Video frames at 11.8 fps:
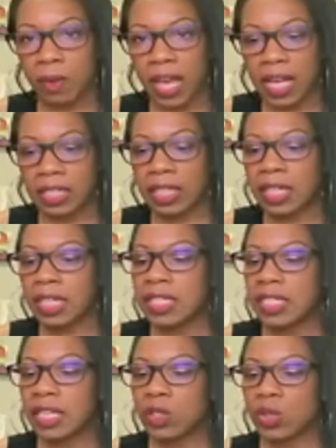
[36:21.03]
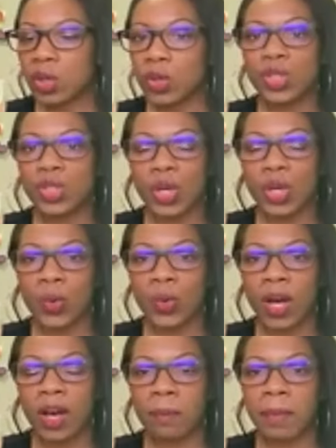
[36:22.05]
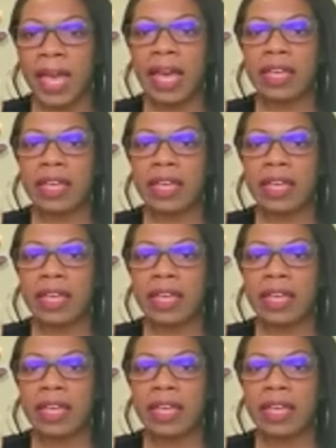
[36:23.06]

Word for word: balanced it's also um,